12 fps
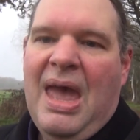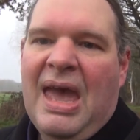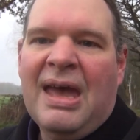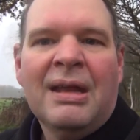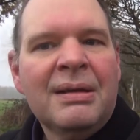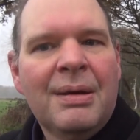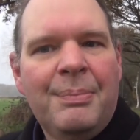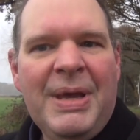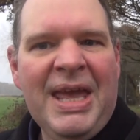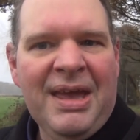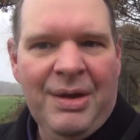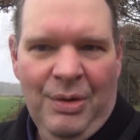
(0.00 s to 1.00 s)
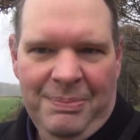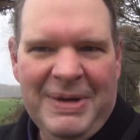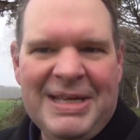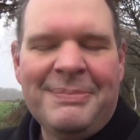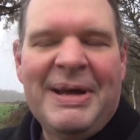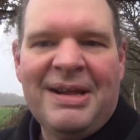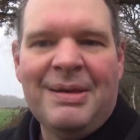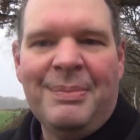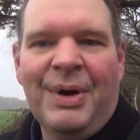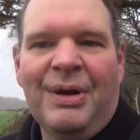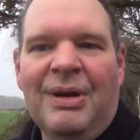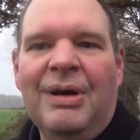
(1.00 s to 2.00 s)
And being a good mathematical
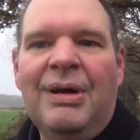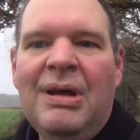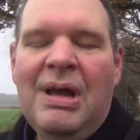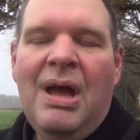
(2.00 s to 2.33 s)
modeler